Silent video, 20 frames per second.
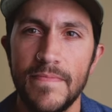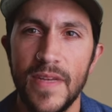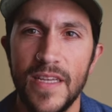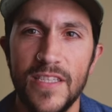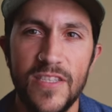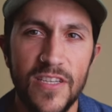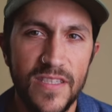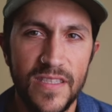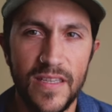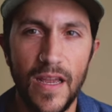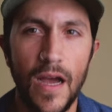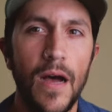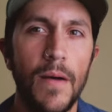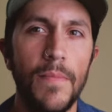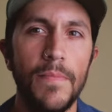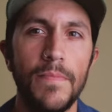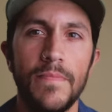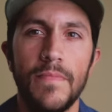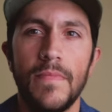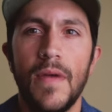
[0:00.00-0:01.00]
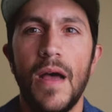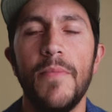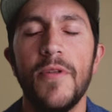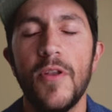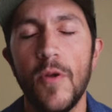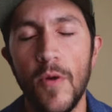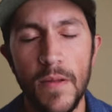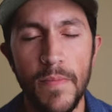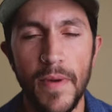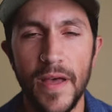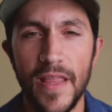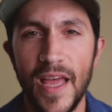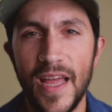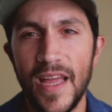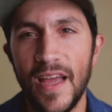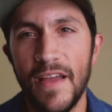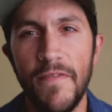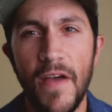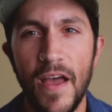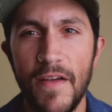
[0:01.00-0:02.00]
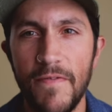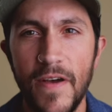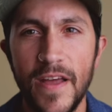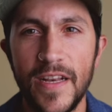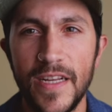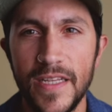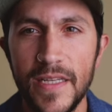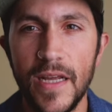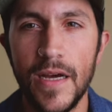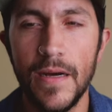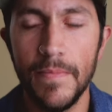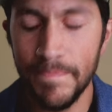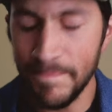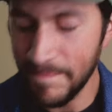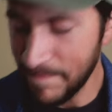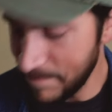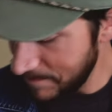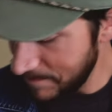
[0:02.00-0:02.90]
I'm annoyed by that. I find it dumb.